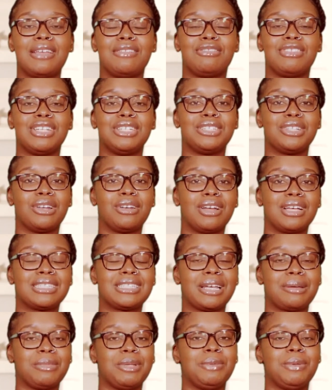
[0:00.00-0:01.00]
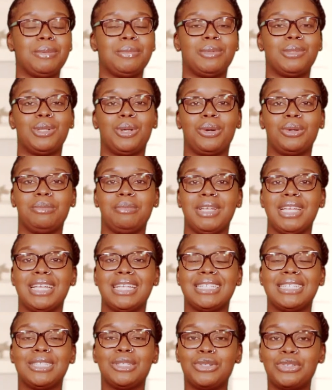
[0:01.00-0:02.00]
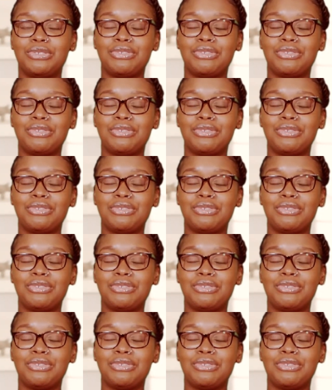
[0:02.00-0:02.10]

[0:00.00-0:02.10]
the last time you people told me, it's still